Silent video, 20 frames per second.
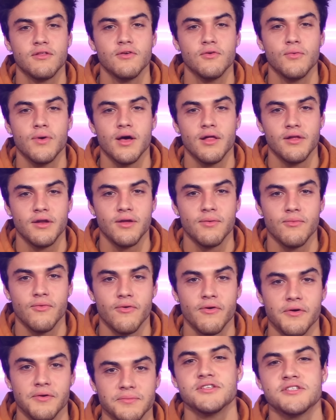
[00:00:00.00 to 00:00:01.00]
too well
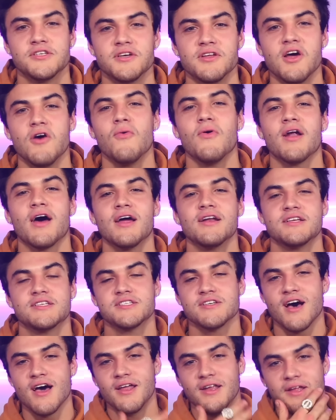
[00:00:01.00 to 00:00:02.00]
anymore. So you know what I
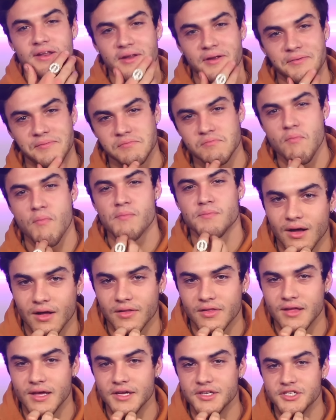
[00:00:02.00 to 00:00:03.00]
decided?
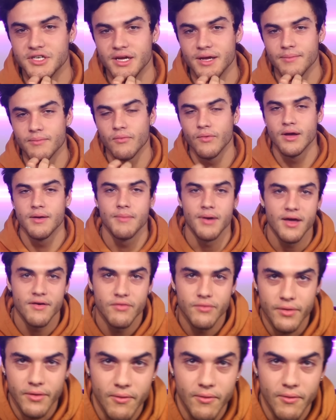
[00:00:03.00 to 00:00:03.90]
I'll teach him. Wait, am I even